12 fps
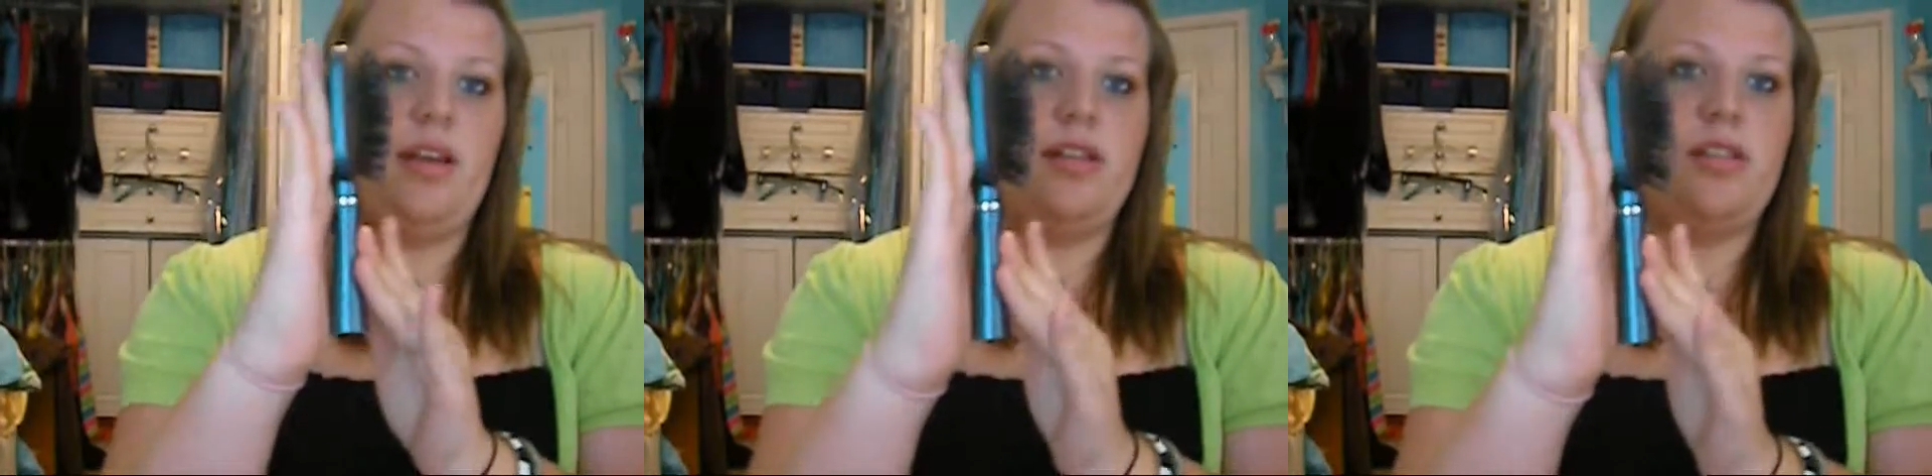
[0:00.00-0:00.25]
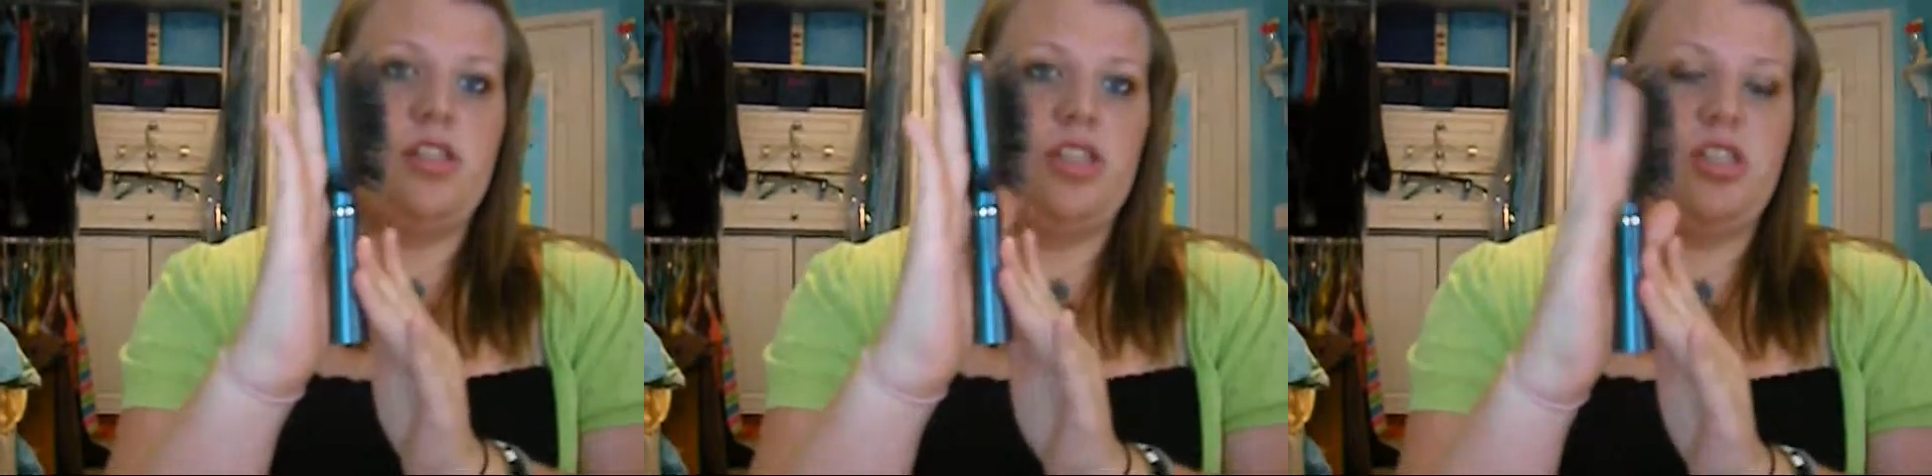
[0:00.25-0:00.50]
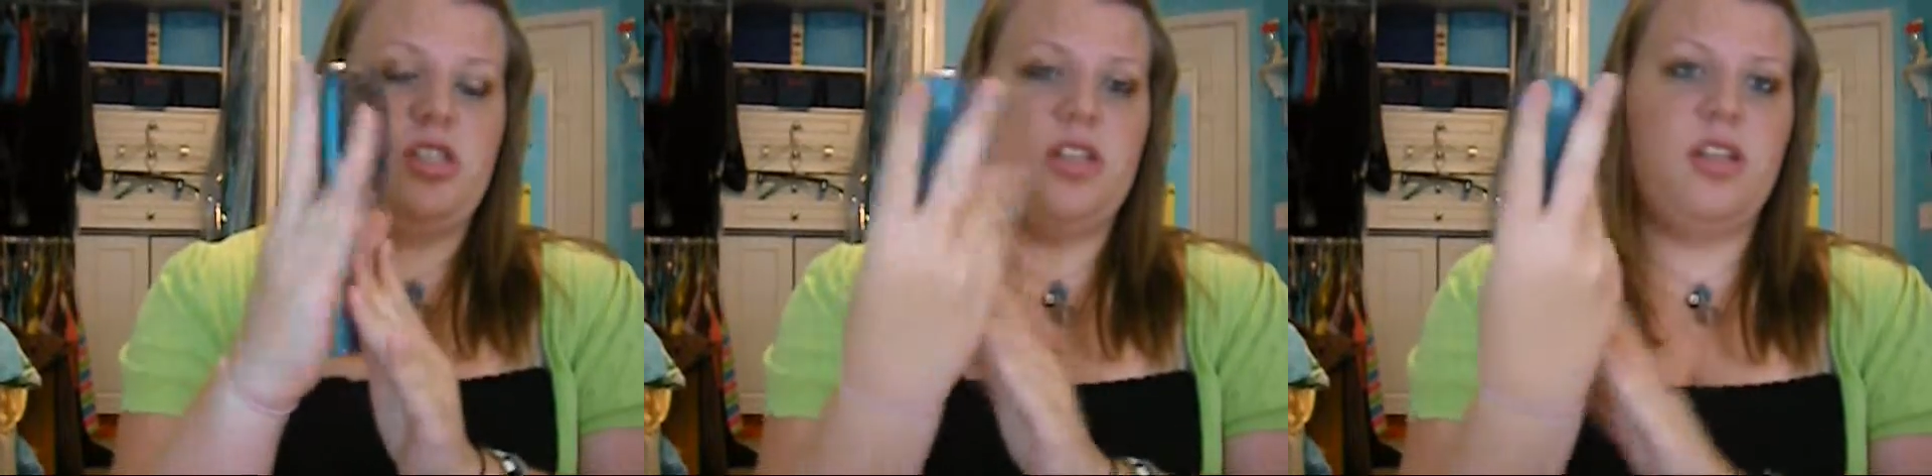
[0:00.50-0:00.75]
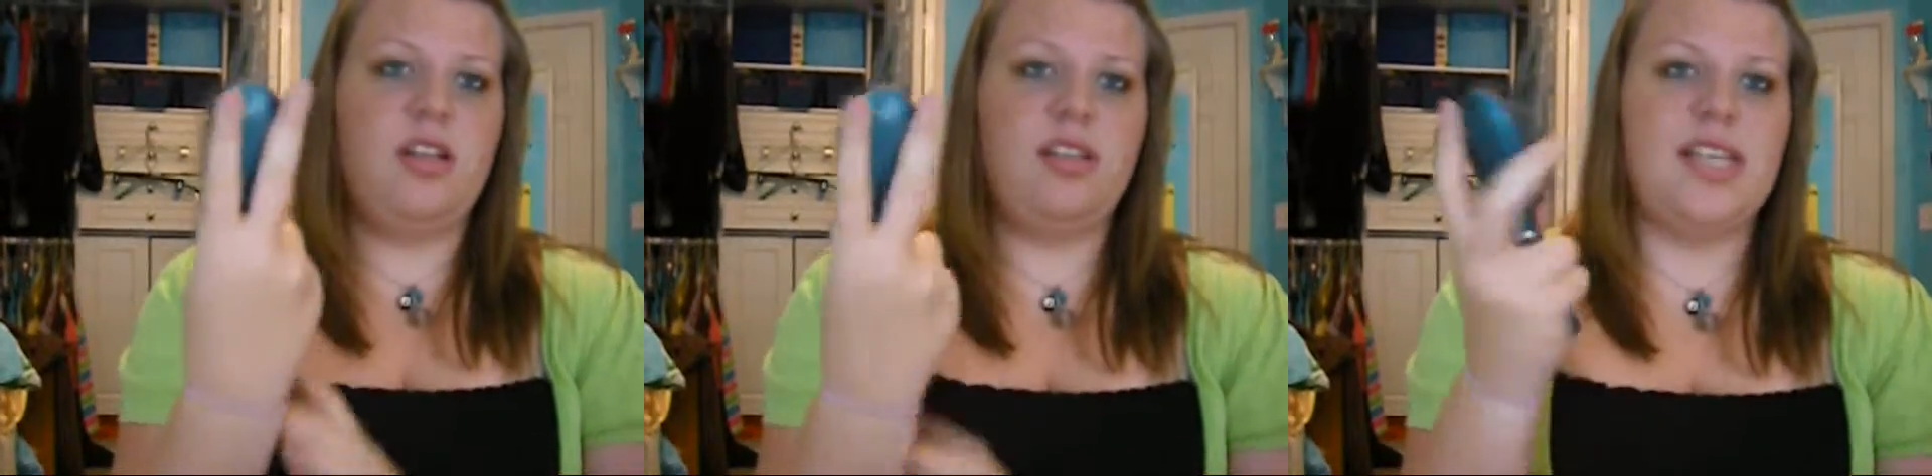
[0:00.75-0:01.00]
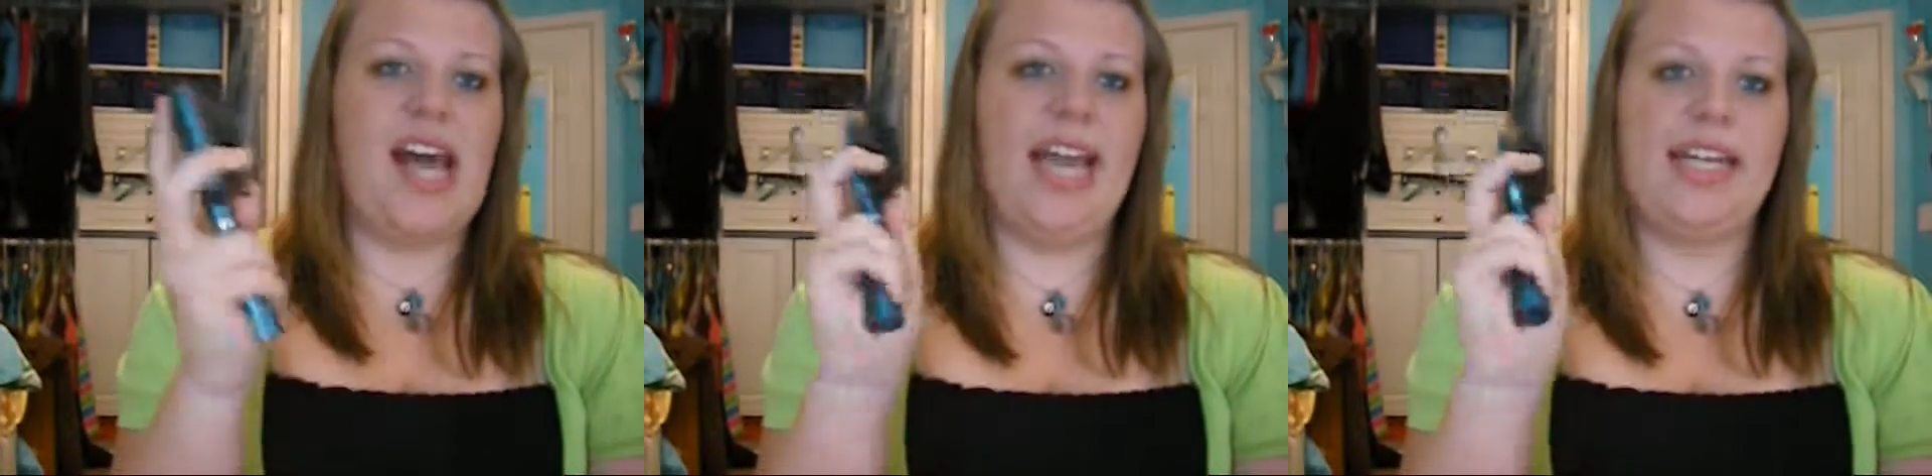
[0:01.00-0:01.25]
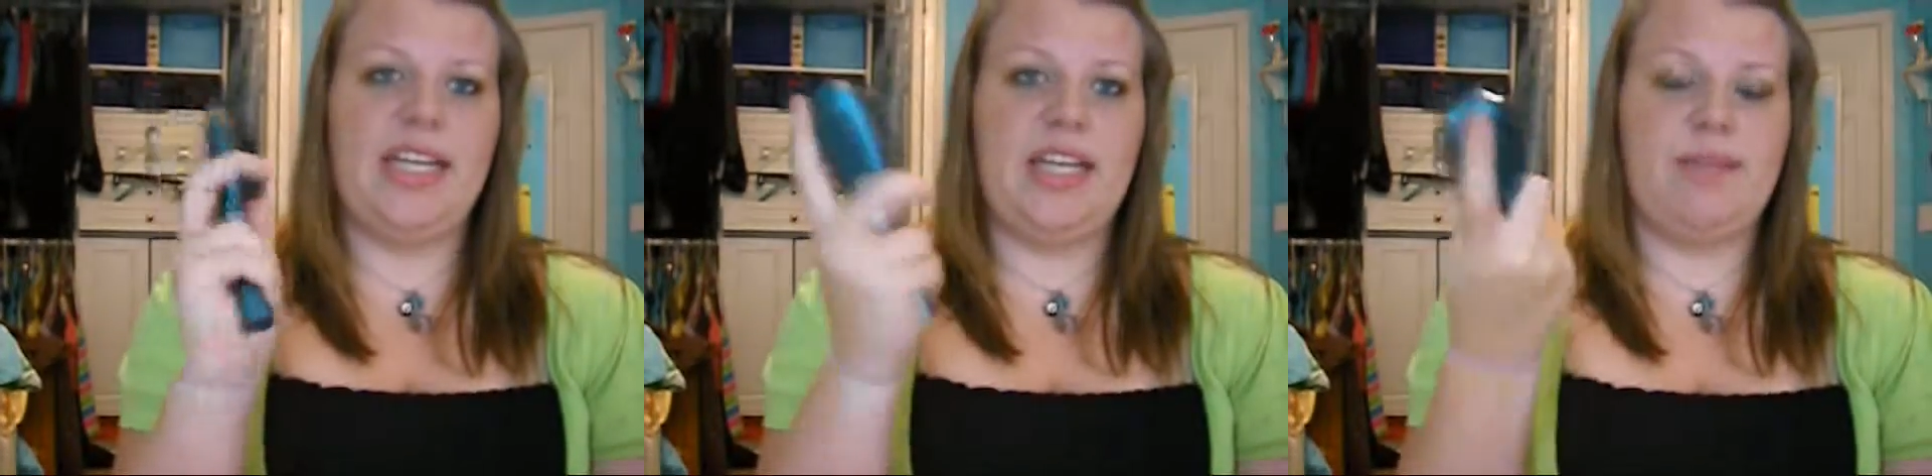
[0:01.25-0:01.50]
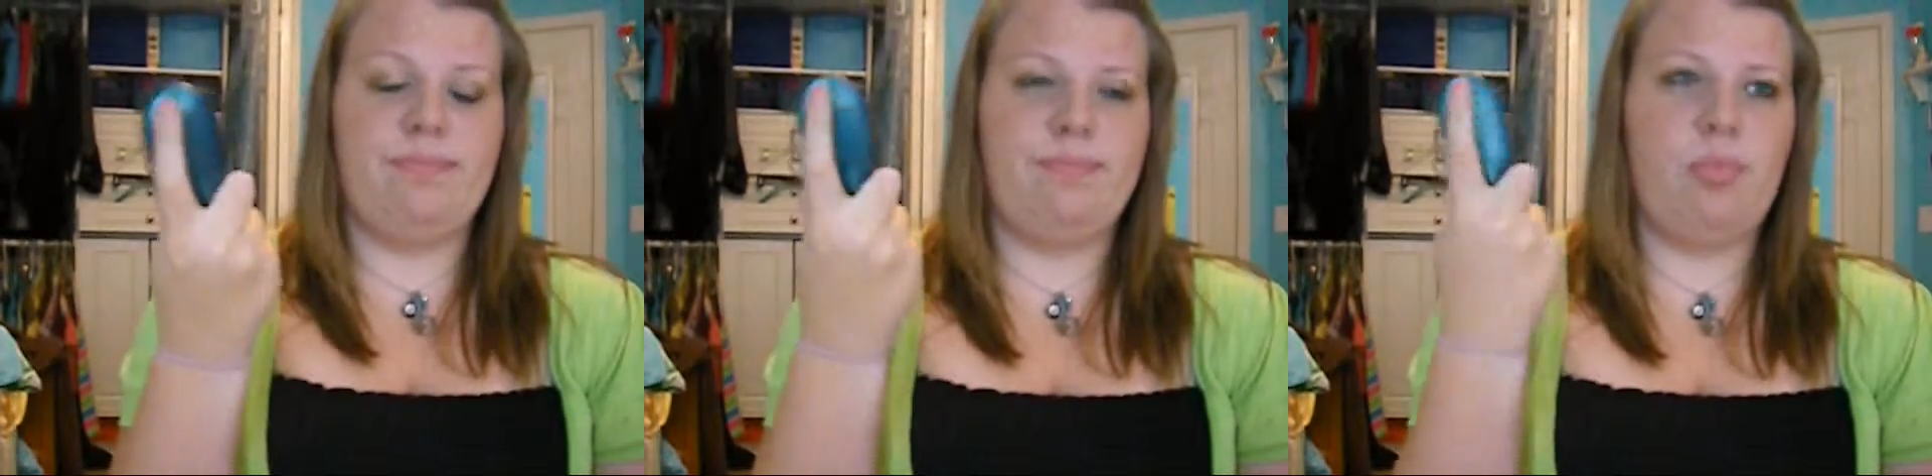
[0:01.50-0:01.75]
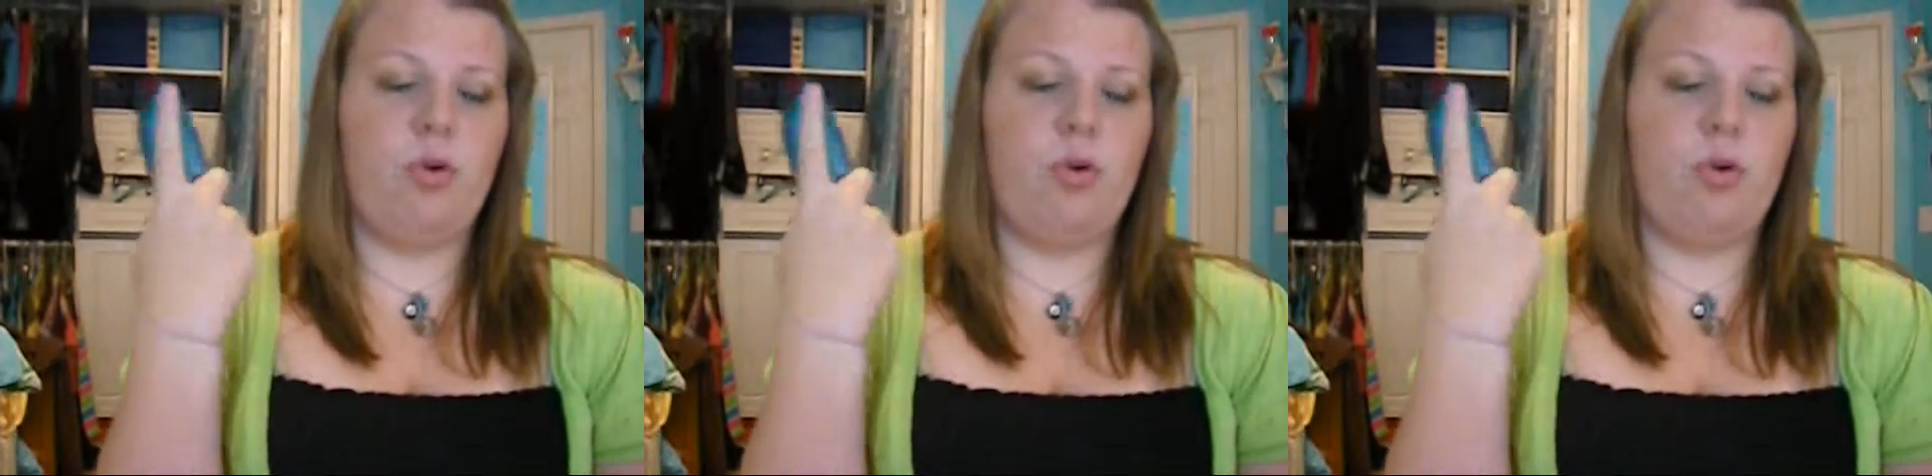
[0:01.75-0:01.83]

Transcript: It's just tiny,